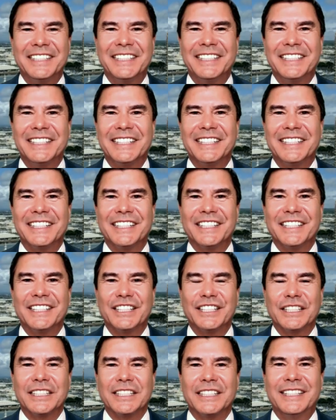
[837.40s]

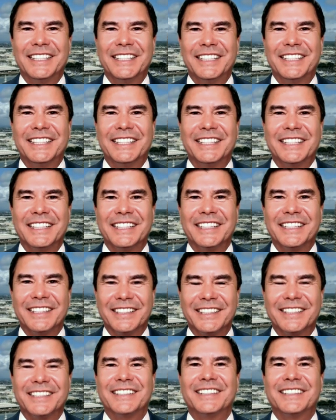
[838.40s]

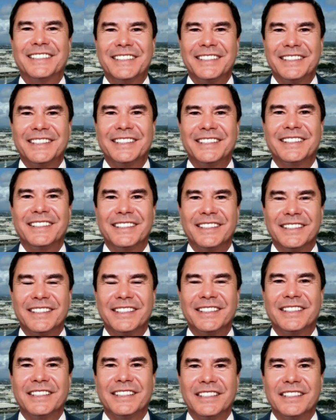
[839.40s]

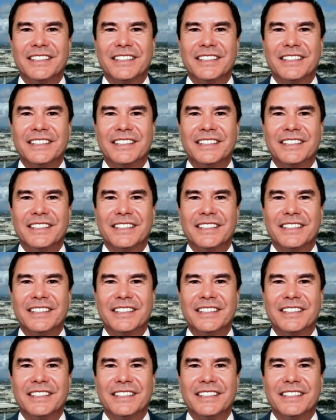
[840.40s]
This person isn't speaking.